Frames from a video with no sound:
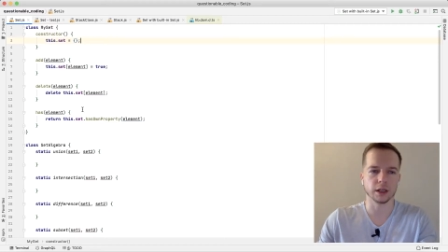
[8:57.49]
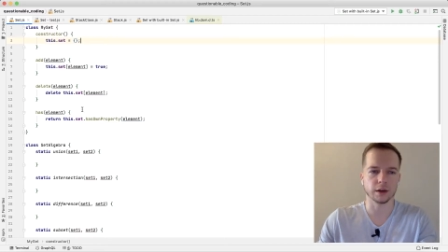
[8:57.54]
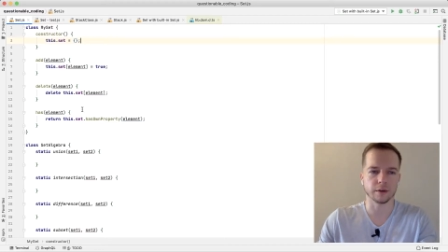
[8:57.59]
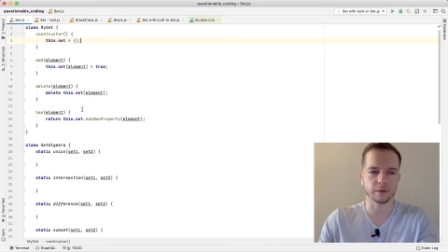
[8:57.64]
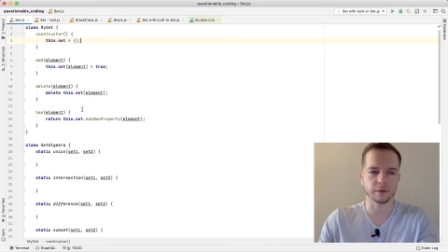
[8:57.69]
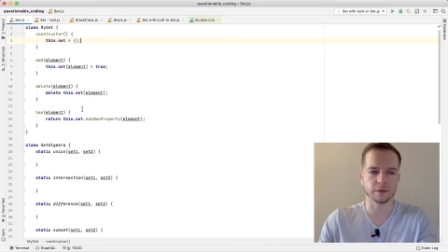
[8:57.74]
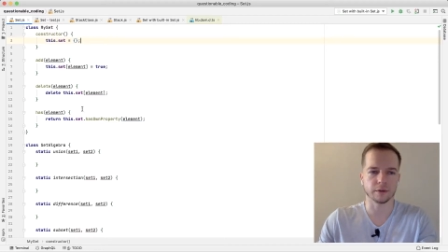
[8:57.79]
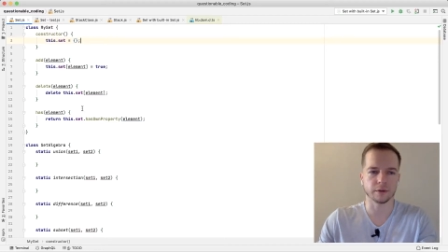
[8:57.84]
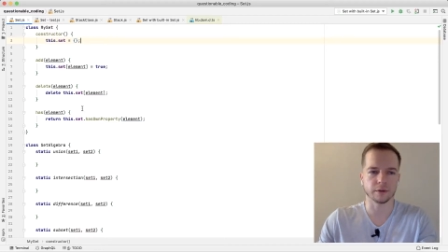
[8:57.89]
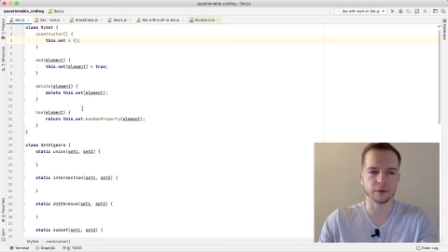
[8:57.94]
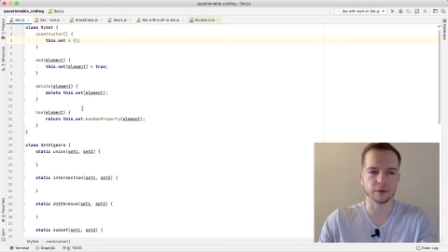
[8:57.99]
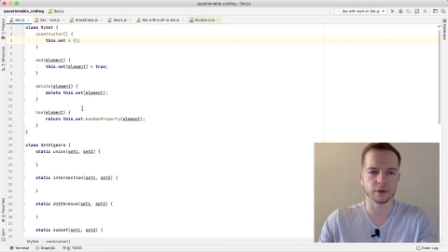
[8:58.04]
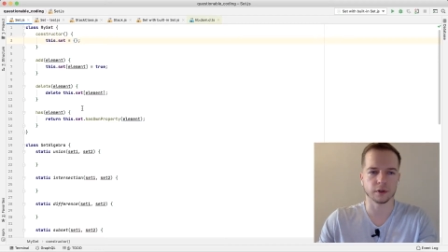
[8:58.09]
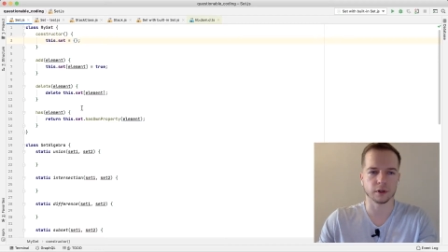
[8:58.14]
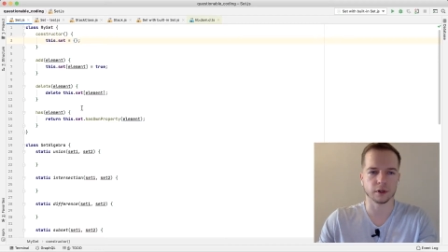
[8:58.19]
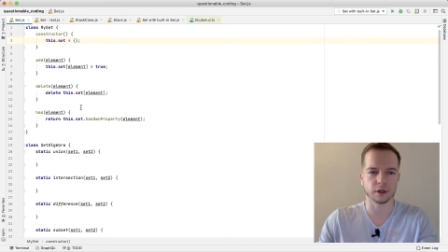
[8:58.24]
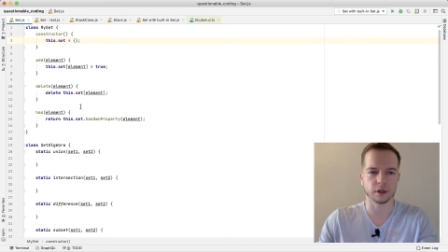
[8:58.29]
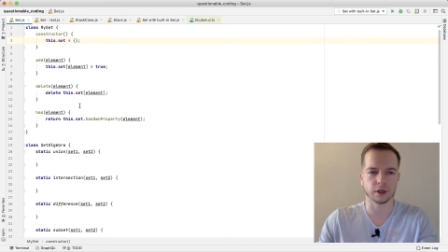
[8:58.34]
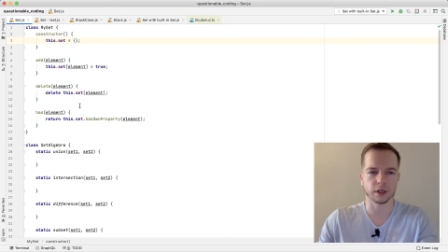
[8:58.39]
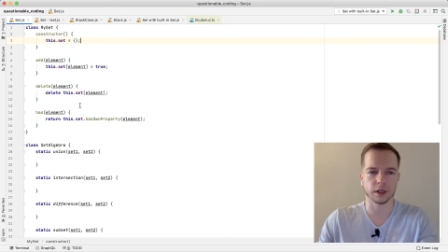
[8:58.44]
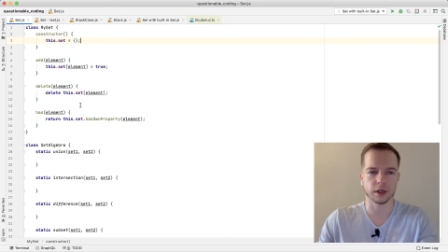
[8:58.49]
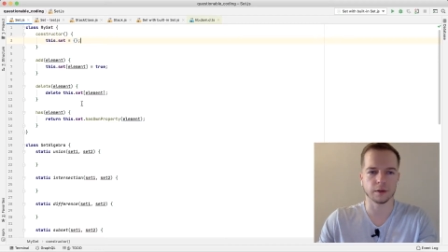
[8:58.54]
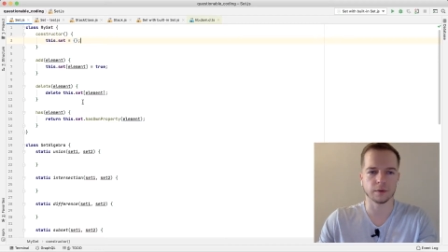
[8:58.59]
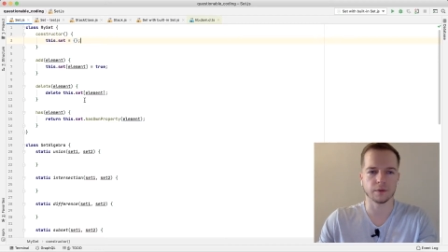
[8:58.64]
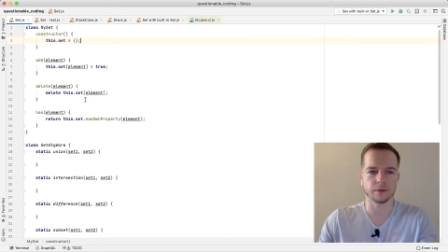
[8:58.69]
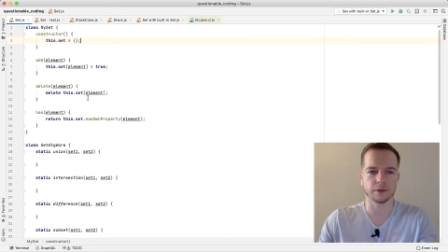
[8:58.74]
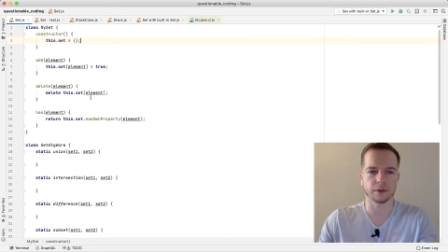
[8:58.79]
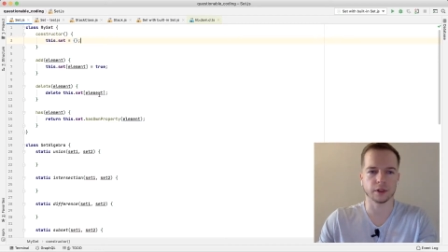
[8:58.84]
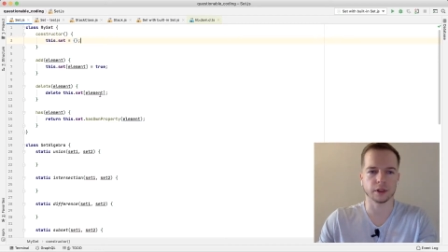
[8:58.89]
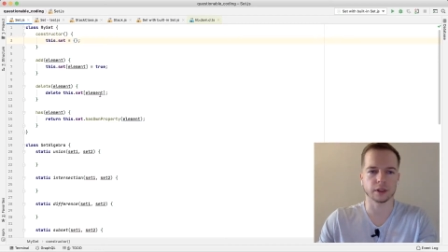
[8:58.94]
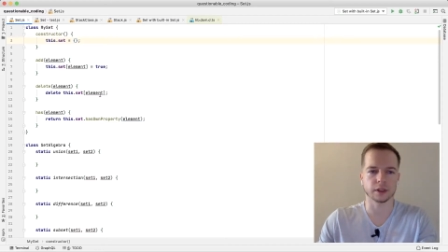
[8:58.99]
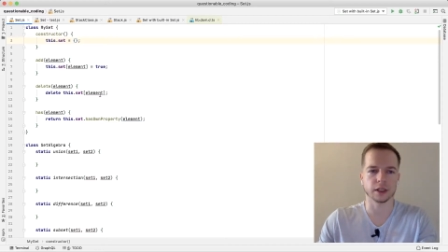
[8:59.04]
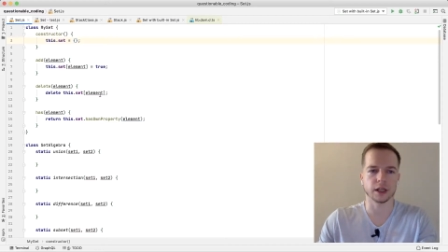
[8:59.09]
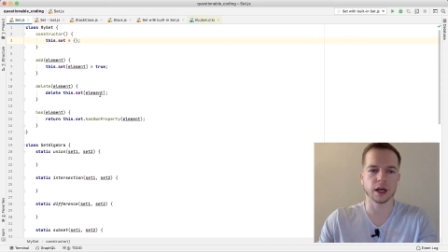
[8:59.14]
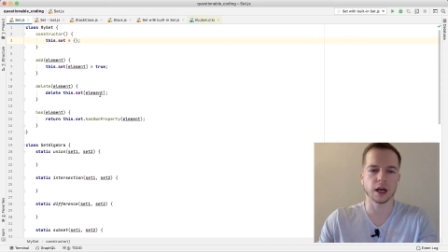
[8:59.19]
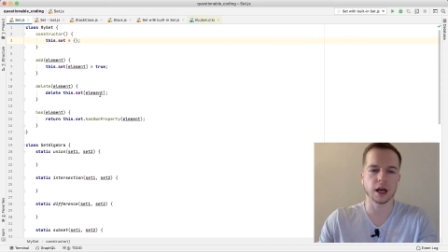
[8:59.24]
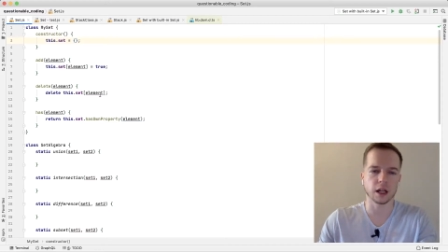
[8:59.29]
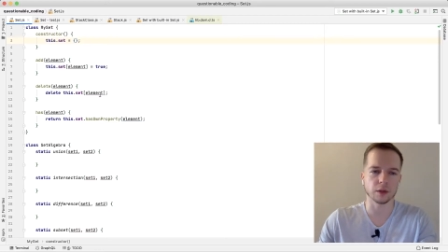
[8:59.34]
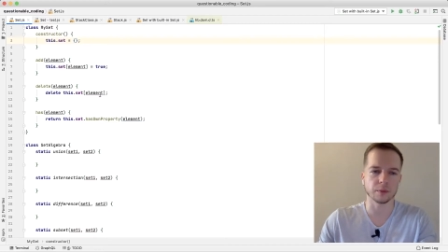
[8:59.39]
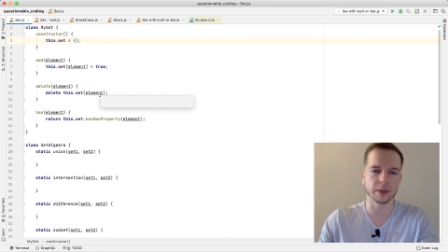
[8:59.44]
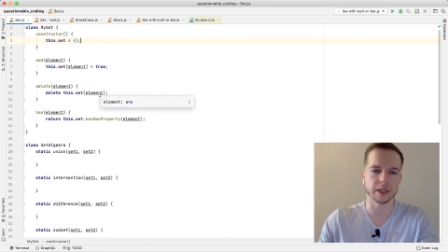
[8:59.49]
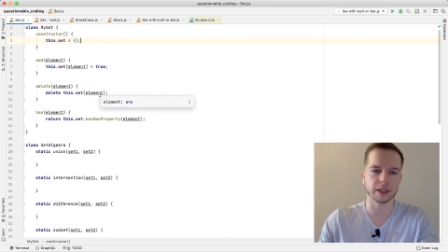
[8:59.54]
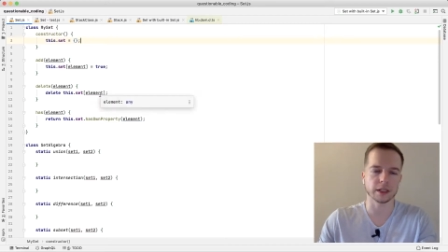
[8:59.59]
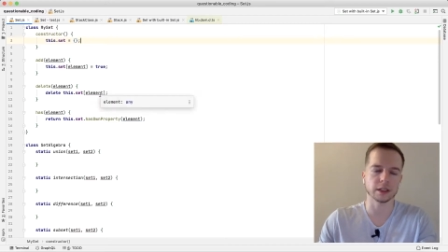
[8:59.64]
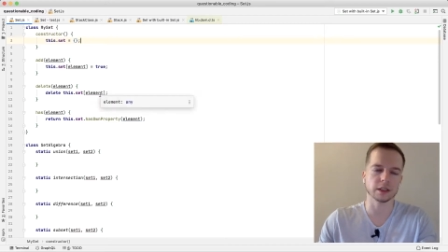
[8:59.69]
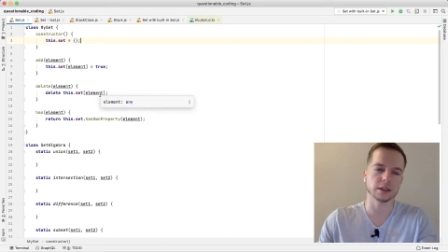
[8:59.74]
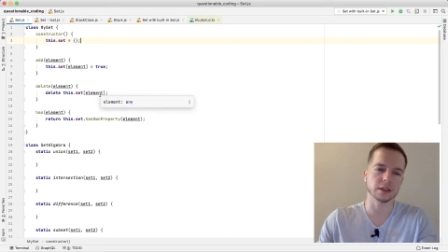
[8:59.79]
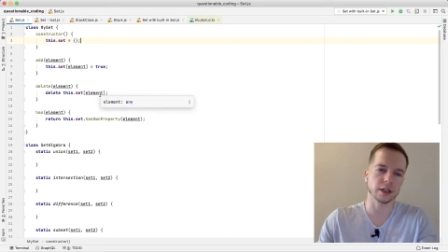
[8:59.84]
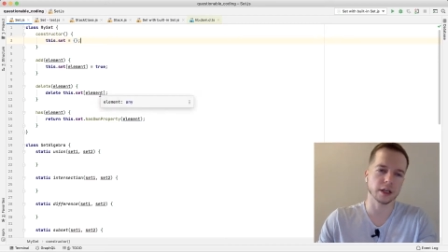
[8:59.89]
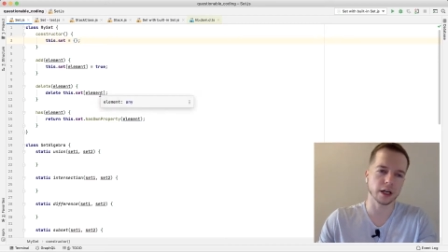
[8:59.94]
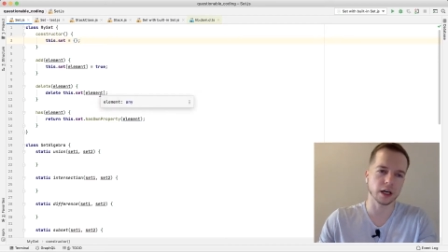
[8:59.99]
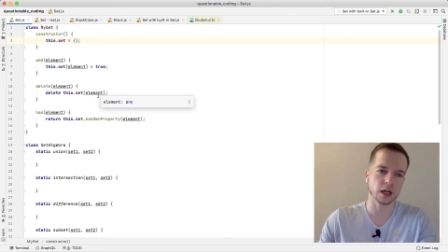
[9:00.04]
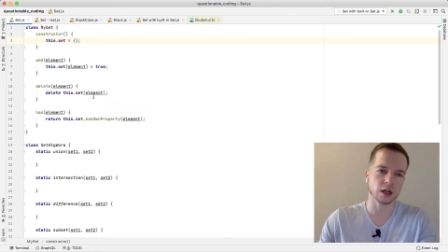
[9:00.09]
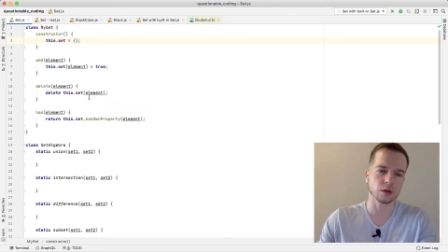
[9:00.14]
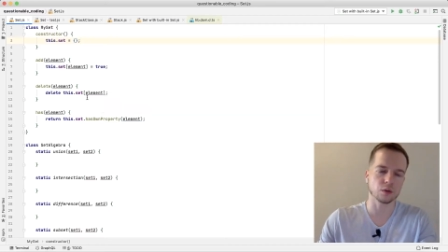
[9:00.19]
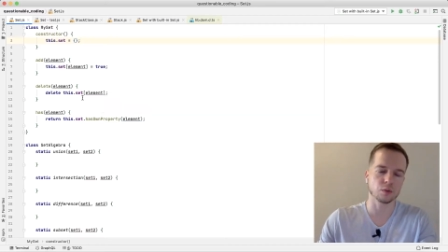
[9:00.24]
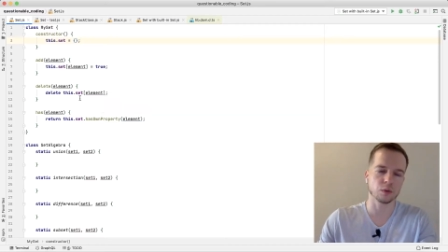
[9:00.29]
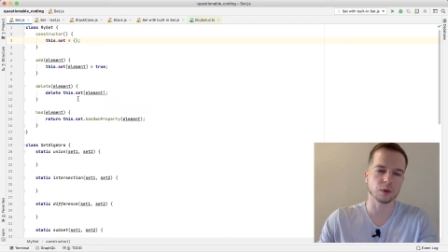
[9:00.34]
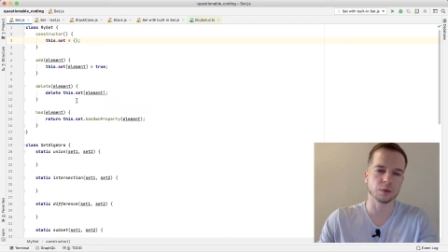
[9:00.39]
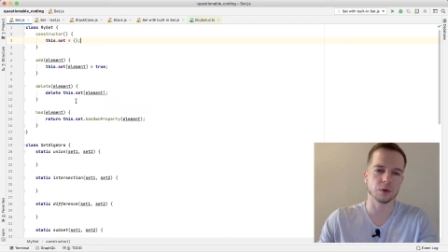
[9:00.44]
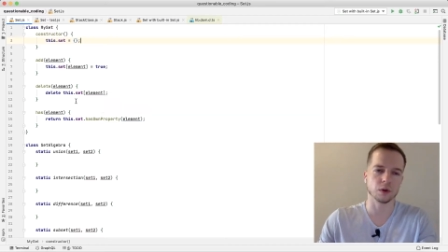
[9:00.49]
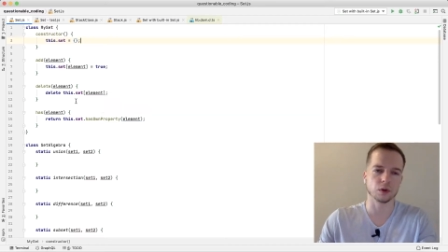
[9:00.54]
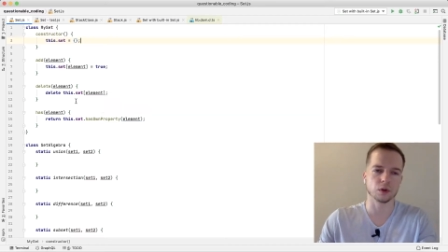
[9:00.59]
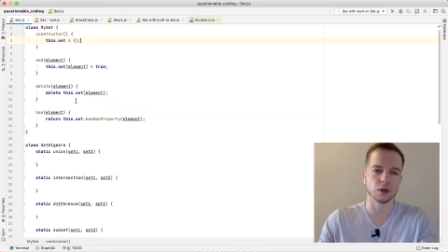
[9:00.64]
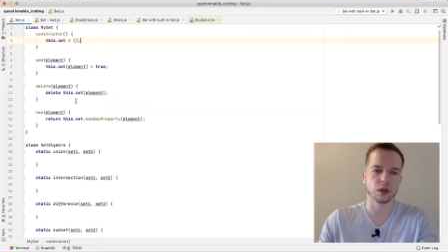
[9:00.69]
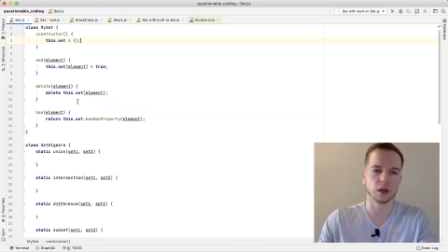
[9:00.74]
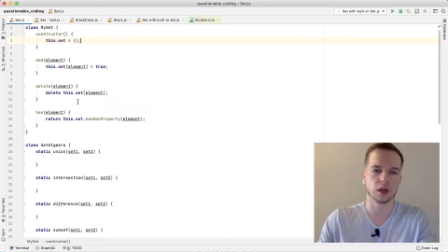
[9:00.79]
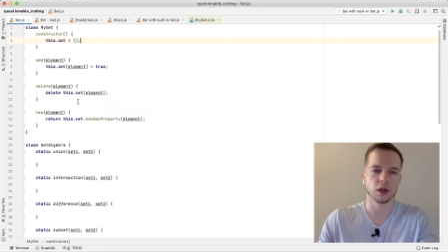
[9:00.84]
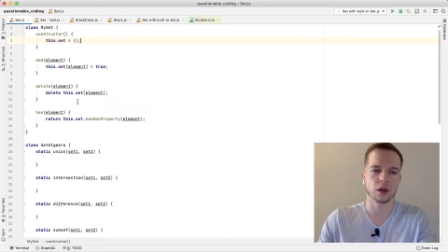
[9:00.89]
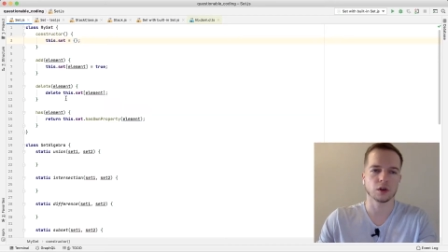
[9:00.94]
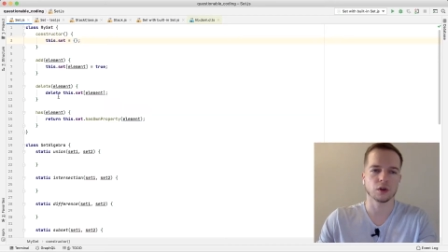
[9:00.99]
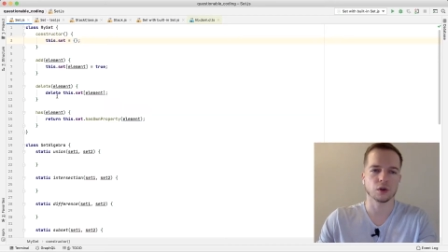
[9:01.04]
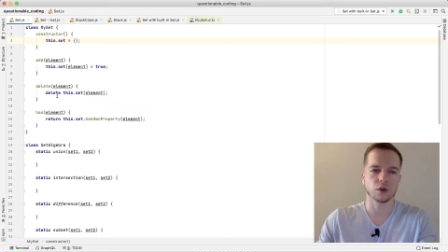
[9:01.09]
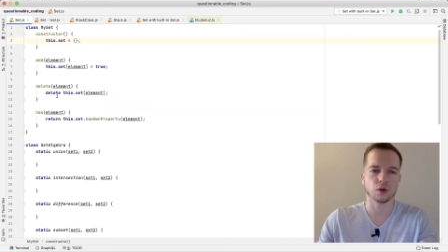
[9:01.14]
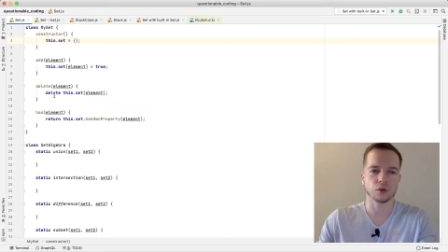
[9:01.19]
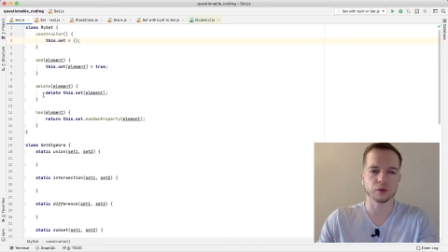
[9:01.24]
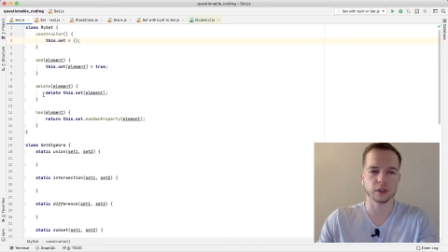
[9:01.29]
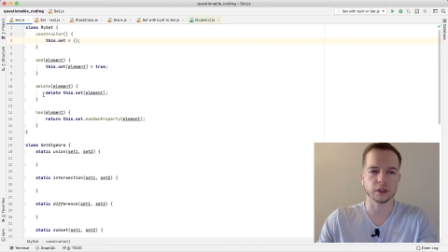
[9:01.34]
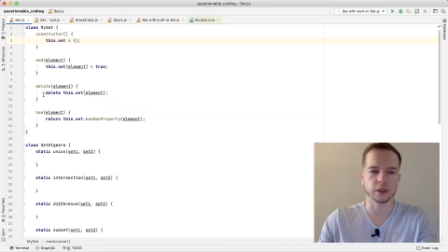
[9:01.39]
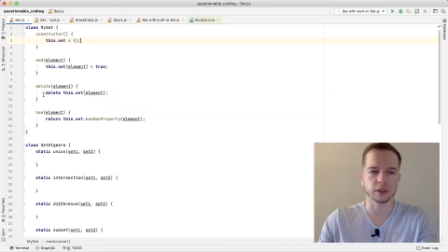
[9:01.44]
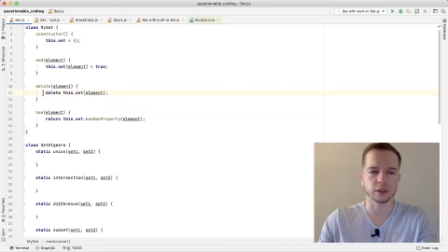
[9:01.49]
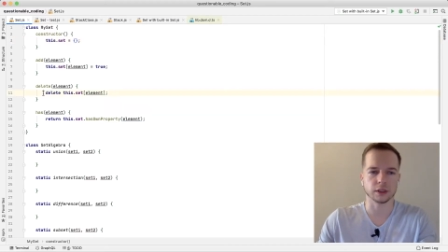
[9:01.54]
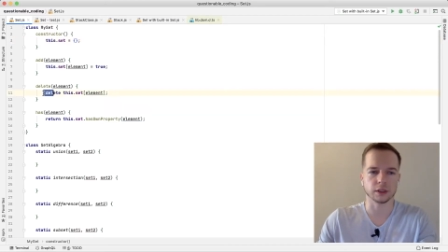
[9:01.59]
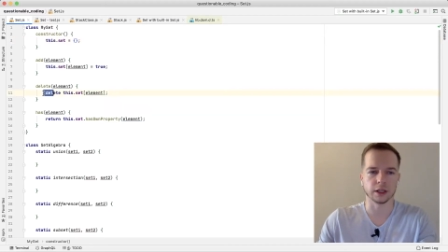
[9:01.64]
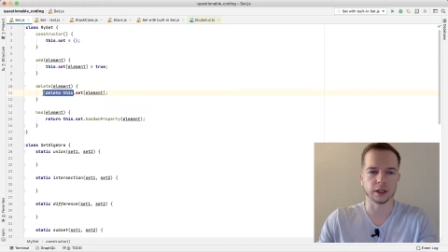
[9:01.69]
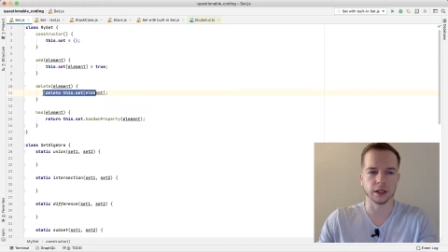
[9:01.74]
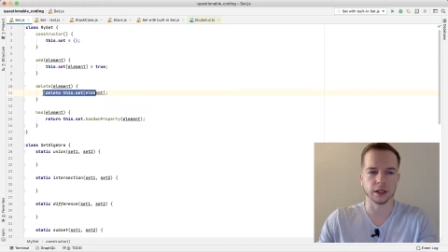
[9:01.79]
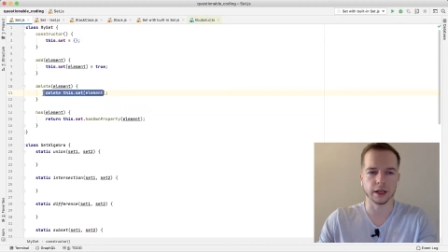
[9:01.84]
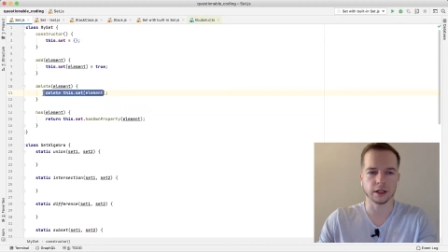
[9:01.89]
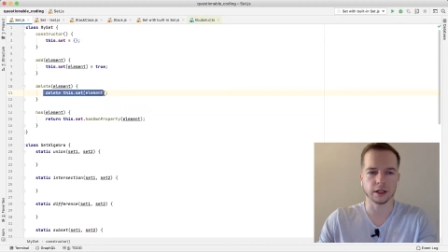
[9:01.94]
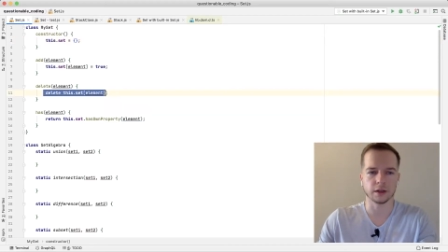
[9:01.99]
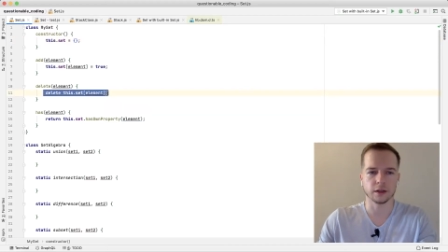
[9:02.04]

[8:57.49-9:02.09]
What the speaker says: If the element is there, we will call this delete,